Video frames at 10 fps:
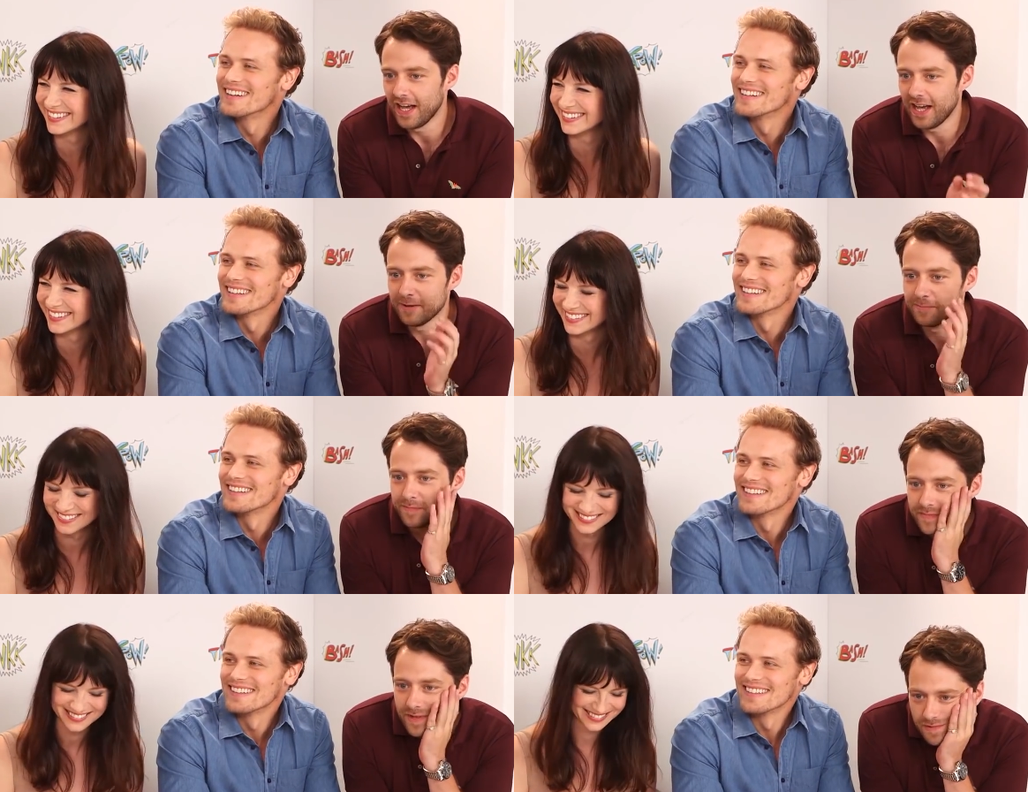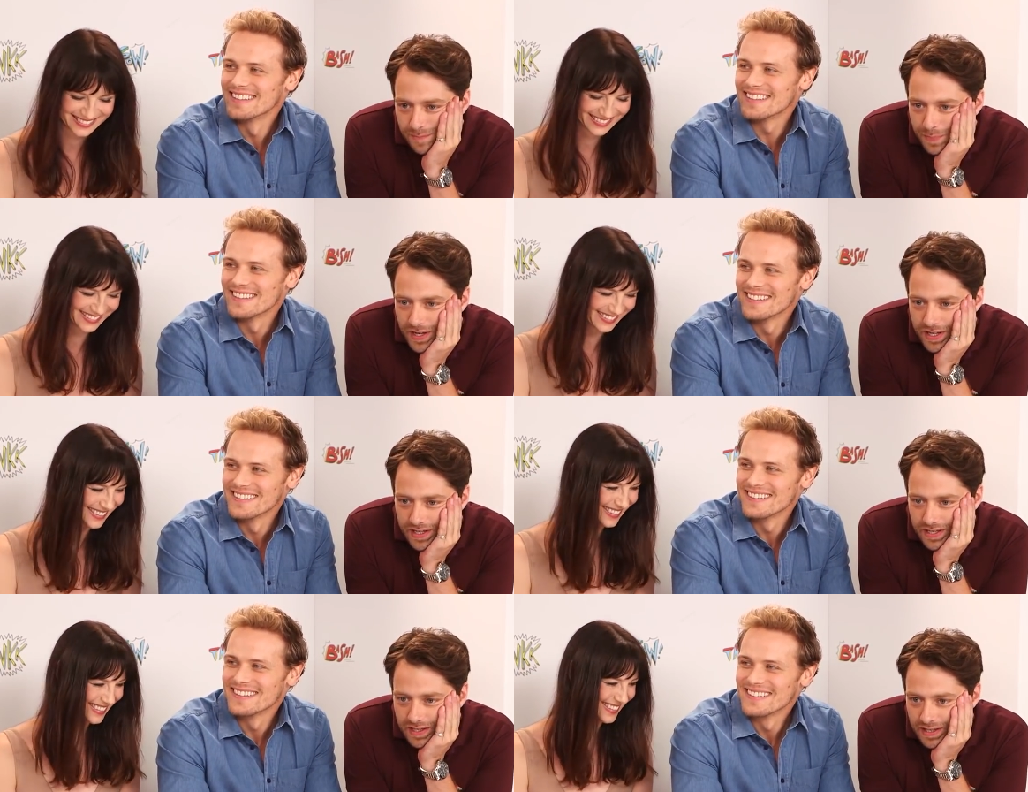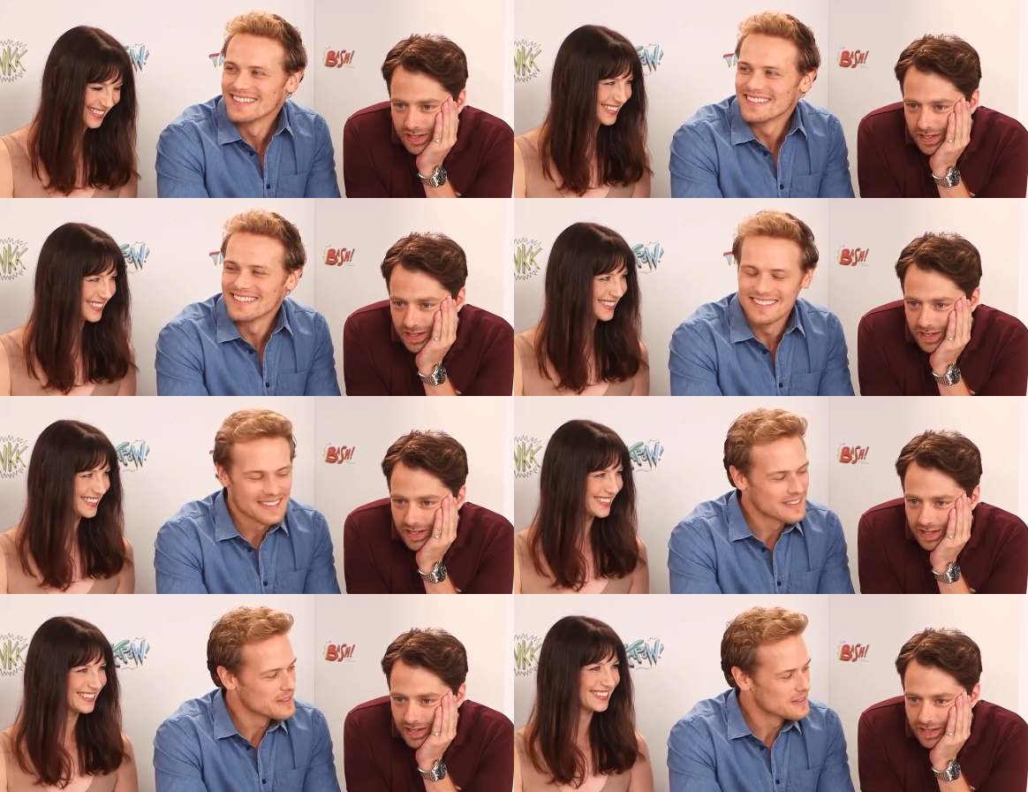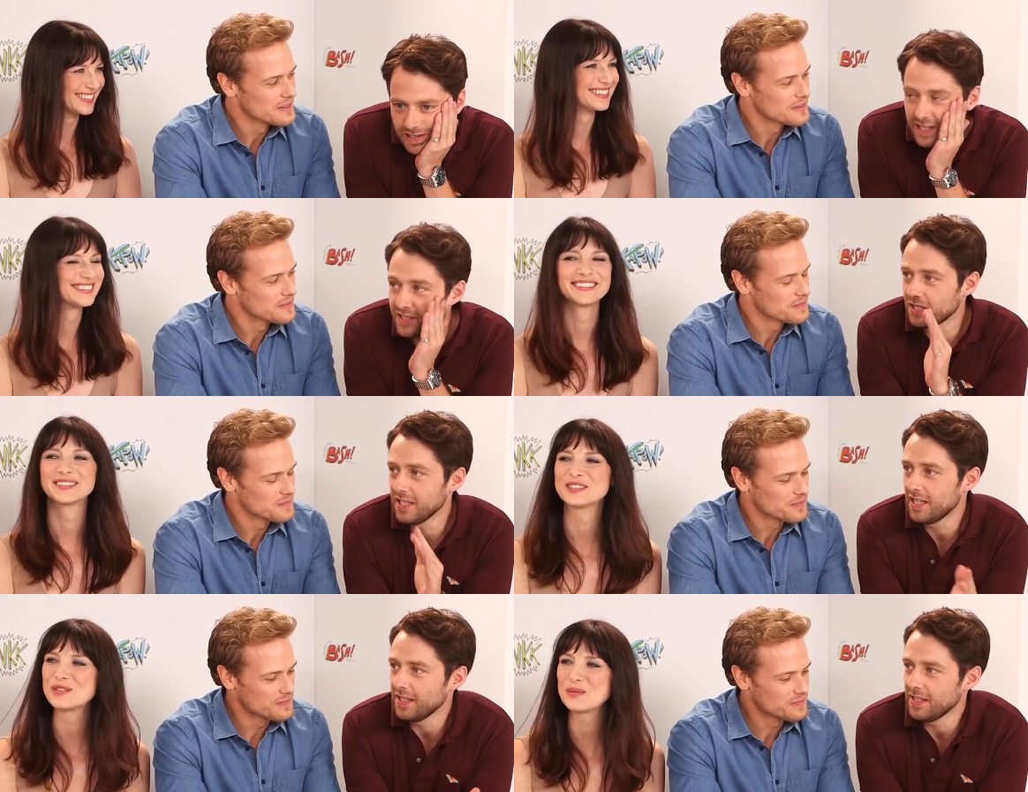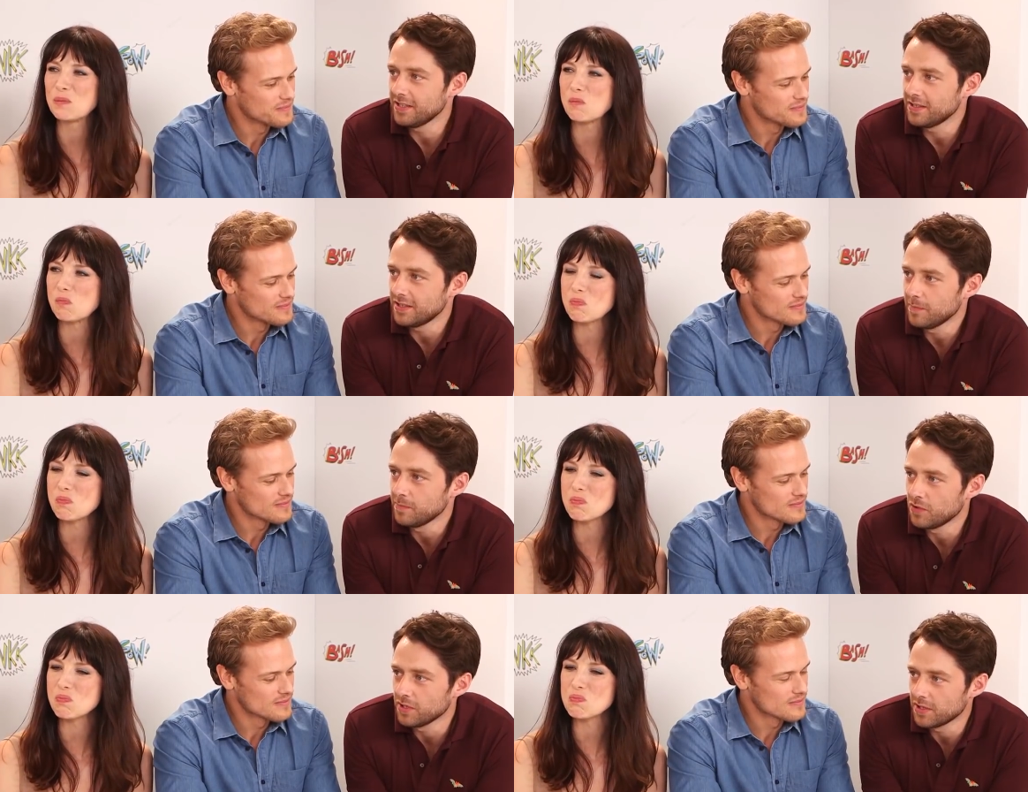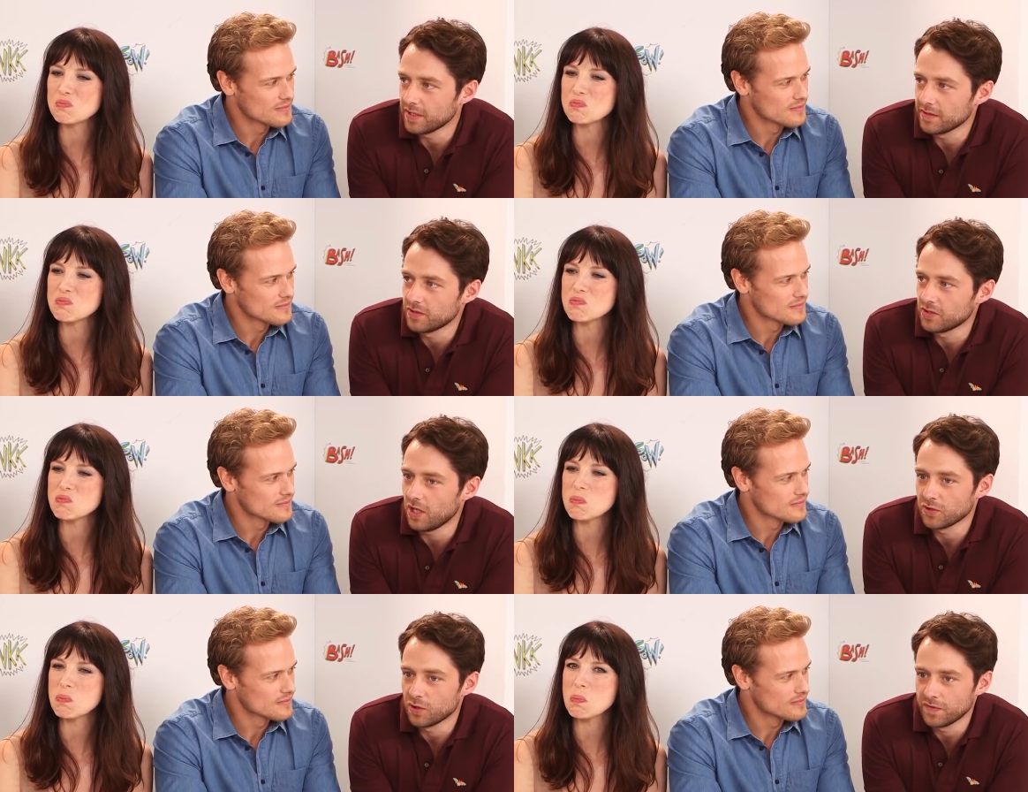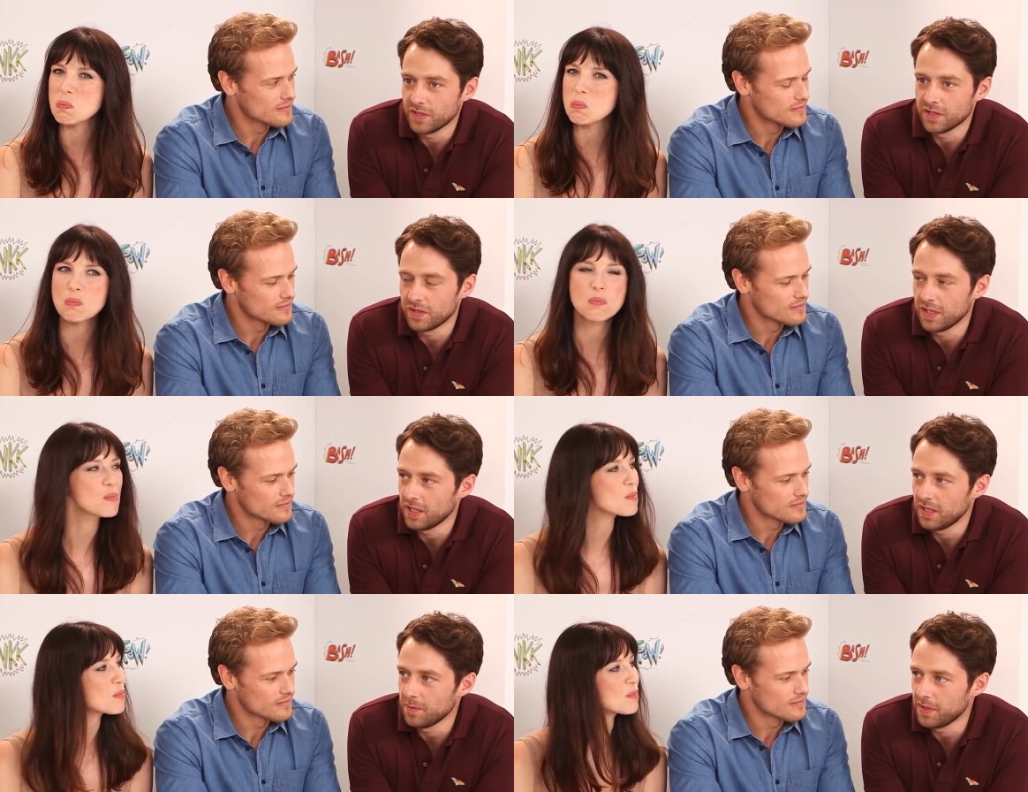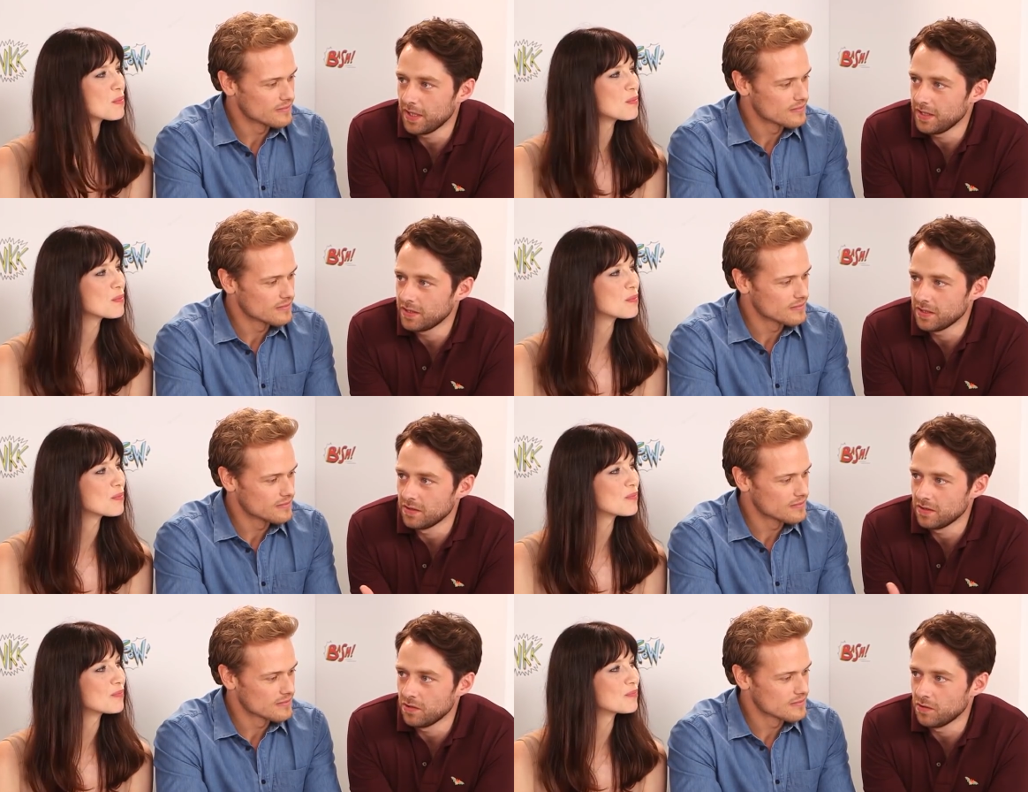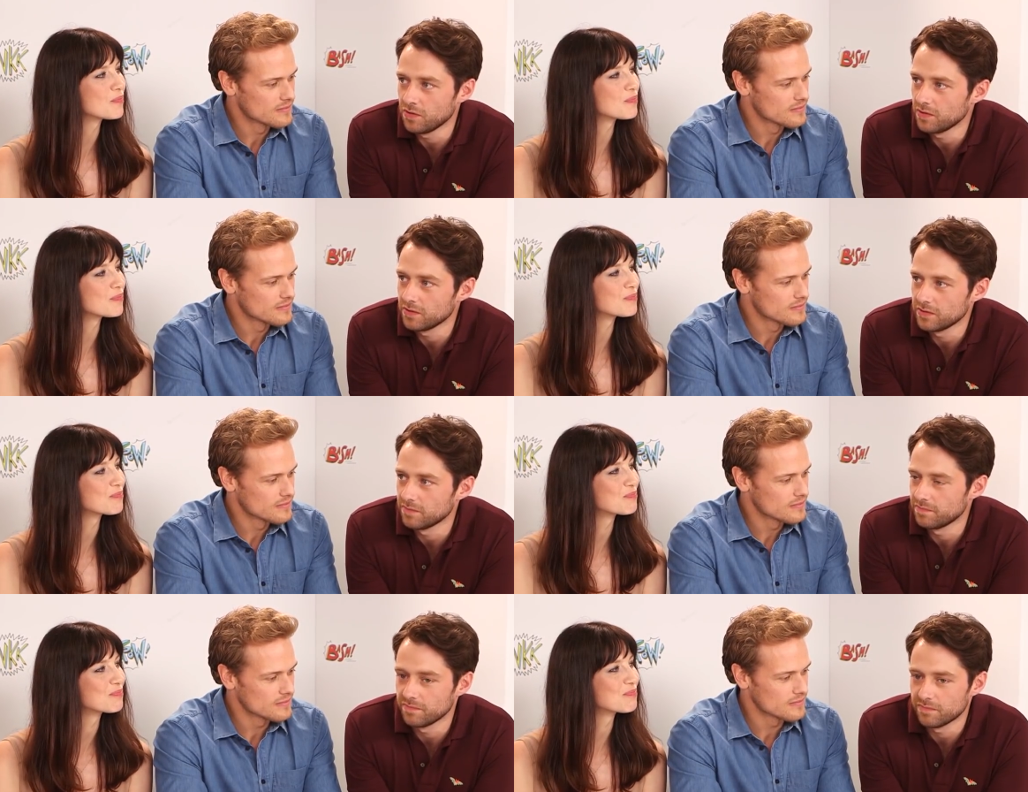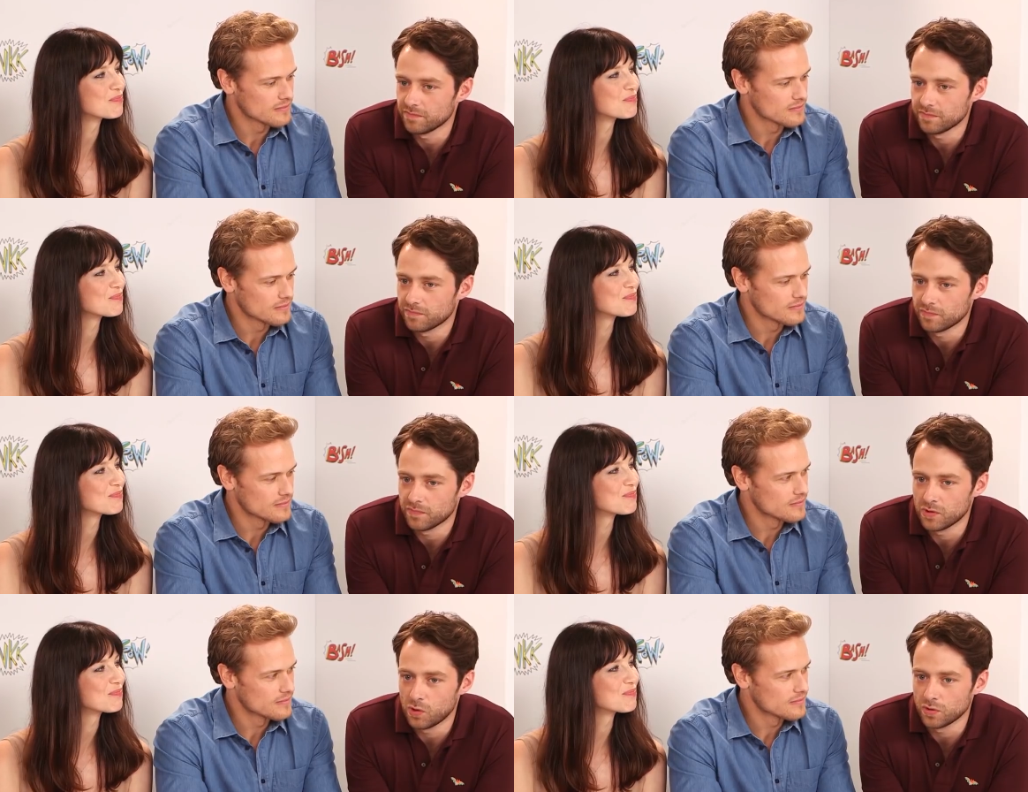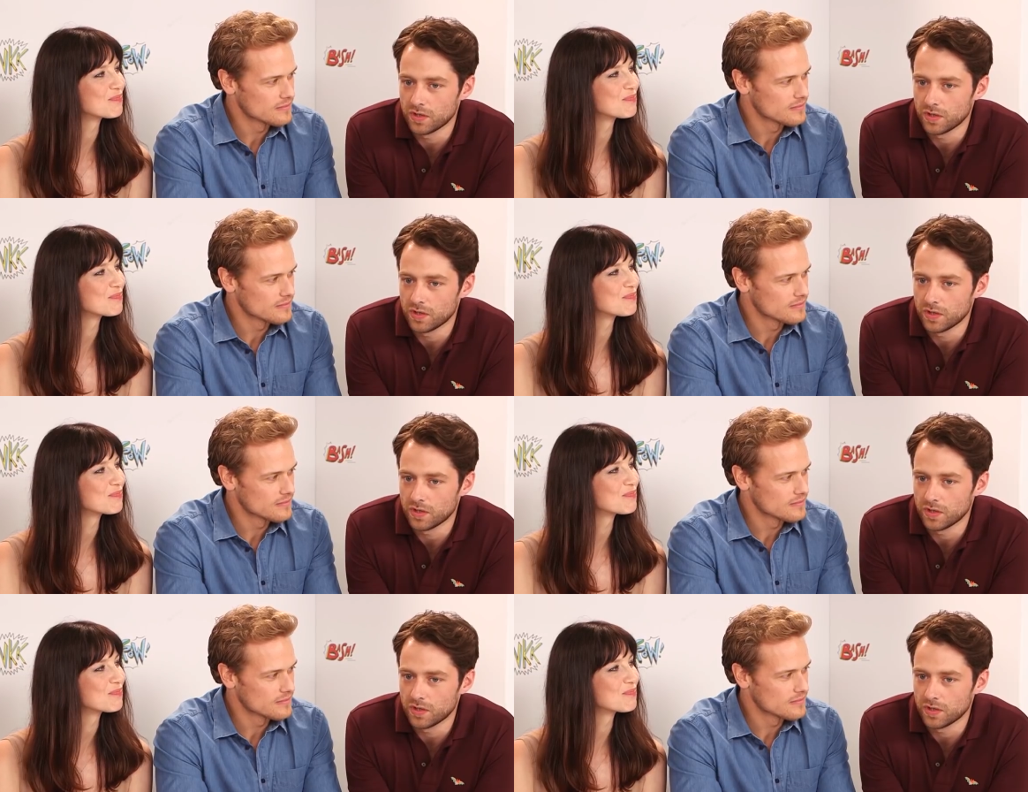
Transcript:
Speaker 1: Um, but uh, yeah, it's great. I think it's um, really starts off season three in a great place, and you know, mm.